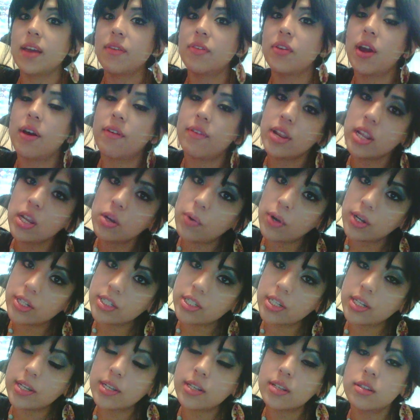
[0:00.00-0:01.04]
If you have any
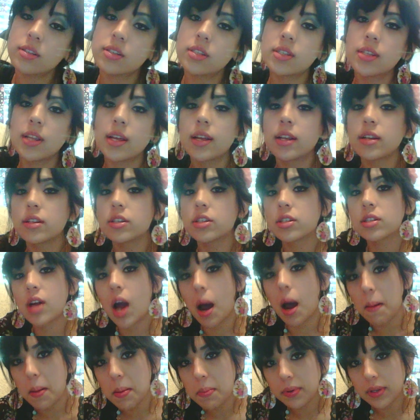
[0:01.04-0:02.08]
questions, then just
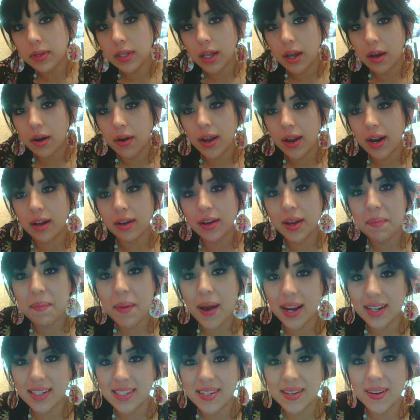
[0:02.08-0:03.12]
comment below, and I'll get
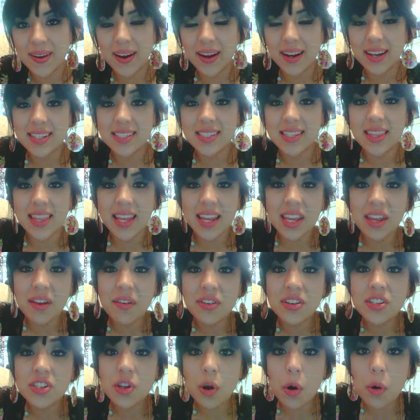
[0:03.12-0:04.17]
back to you guys. Thank you
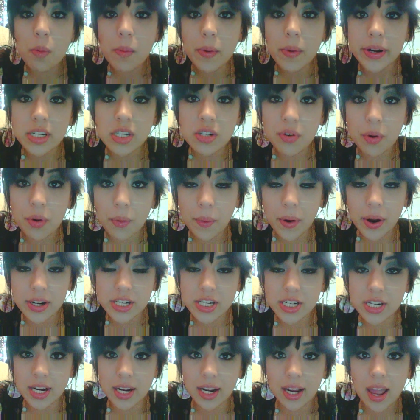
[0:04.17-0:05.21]
so much for
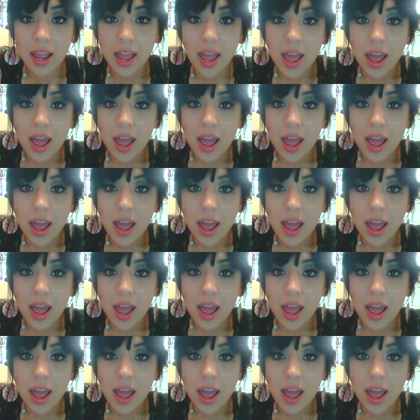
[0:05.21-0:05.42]
watching.